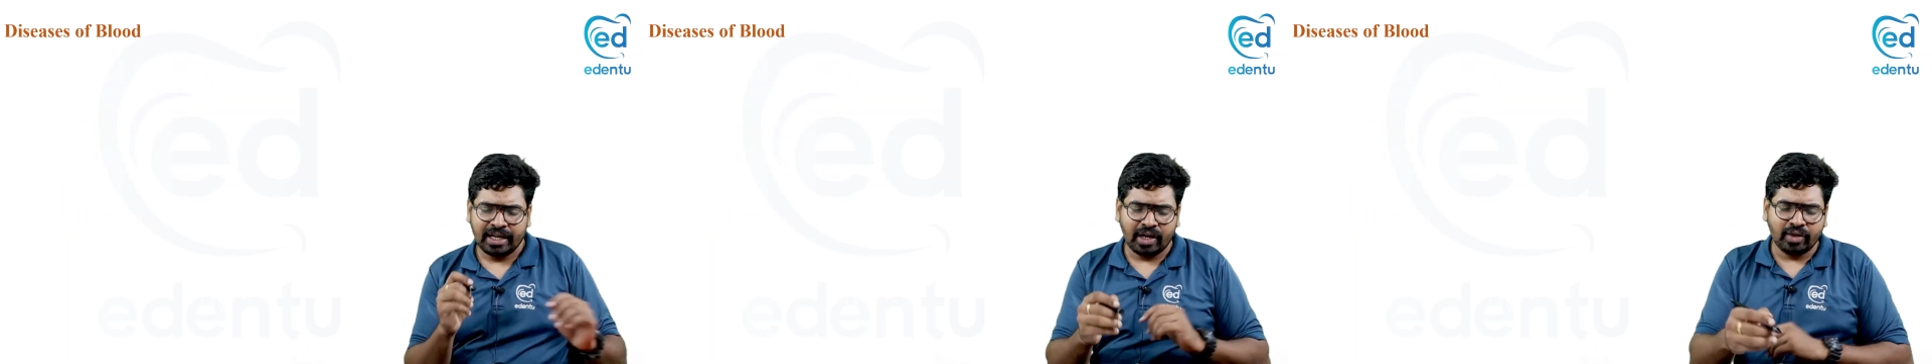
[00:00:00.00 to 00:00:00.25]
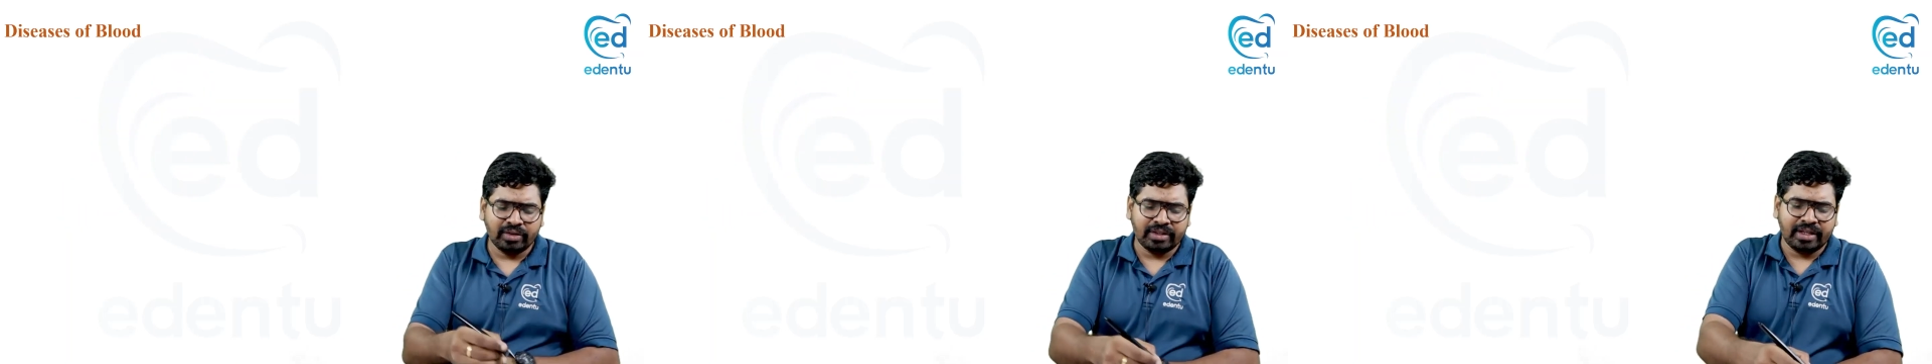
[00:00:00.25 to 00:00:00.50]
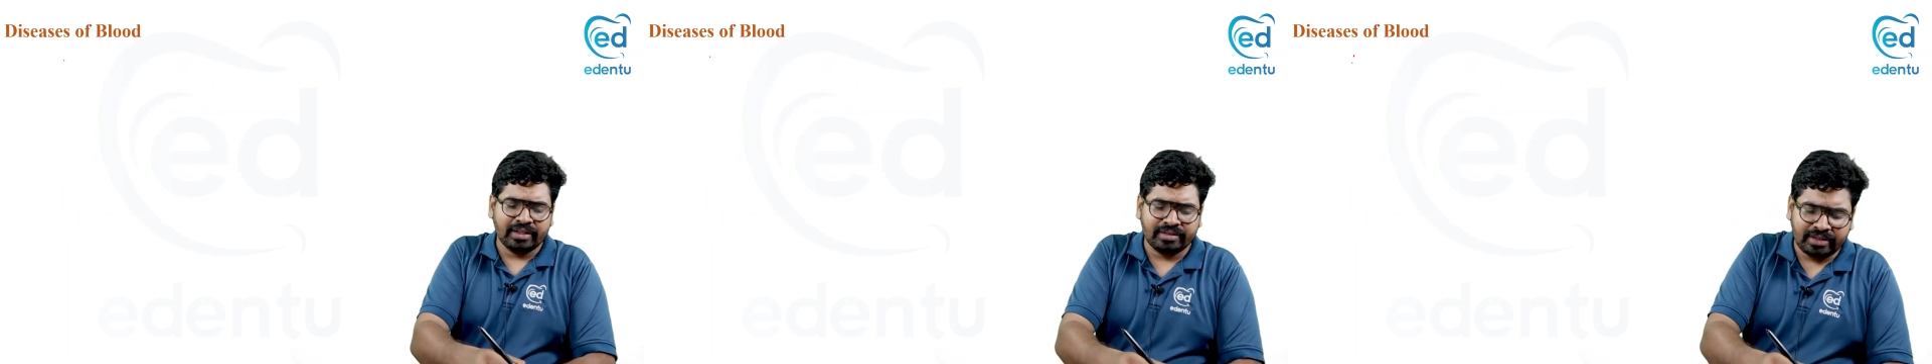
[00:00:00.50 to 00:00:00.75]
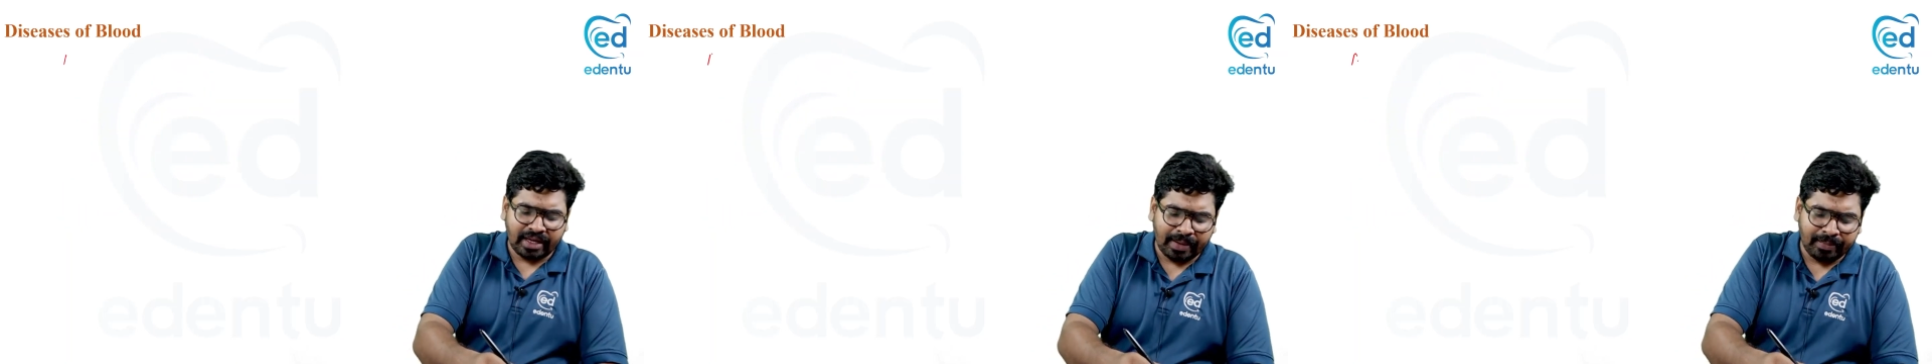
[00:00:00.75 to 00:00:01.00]
Now there
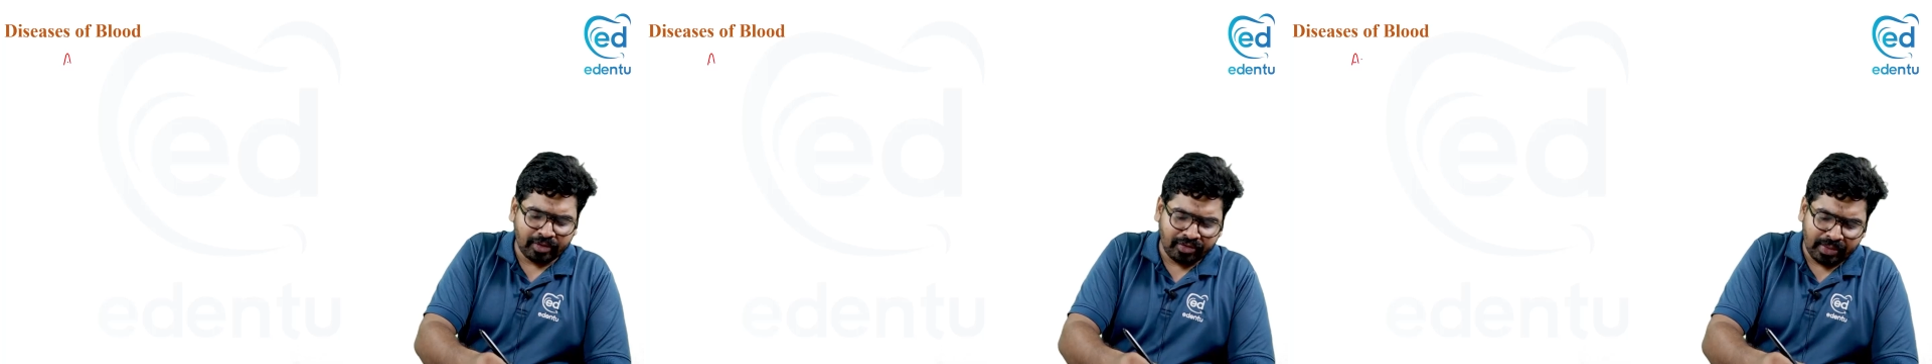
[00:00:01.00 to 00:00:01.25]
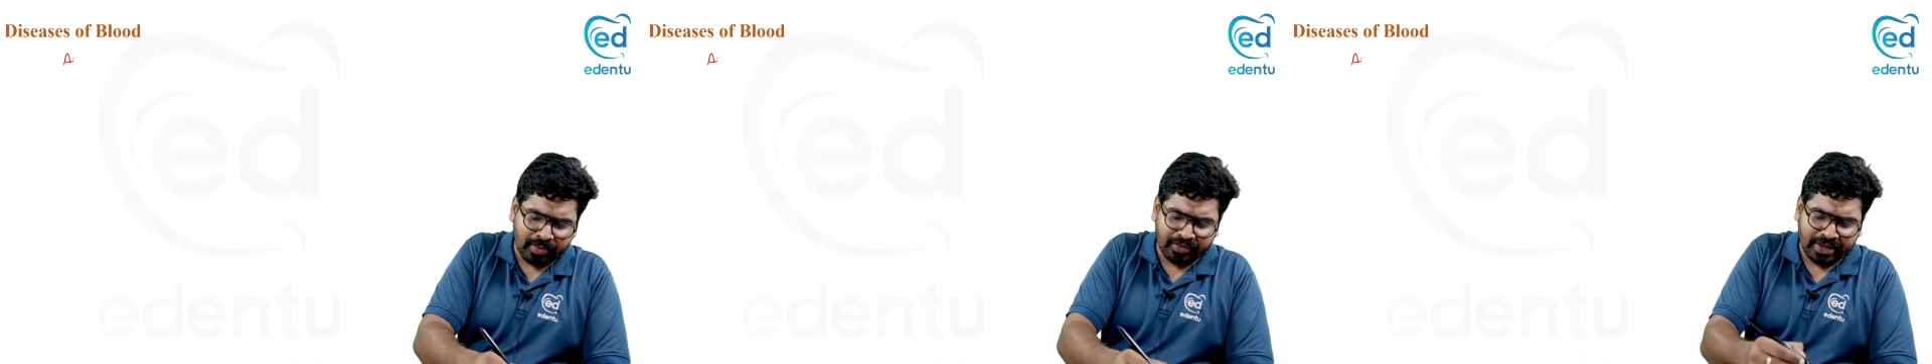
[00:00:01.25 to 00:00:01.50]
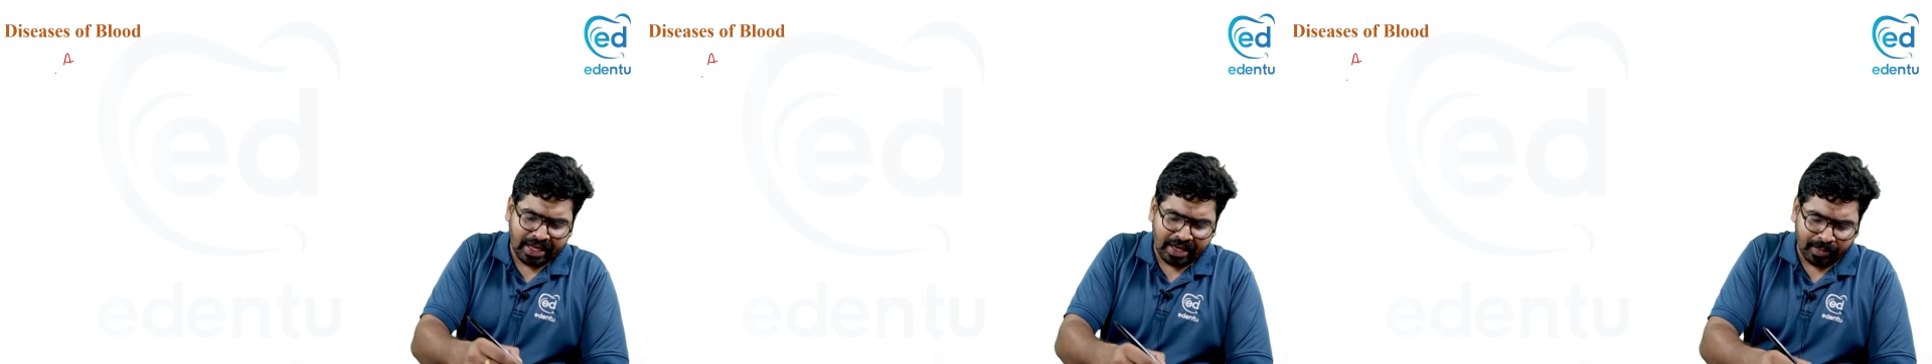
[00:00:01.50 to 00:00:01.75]
is types of hemophilia: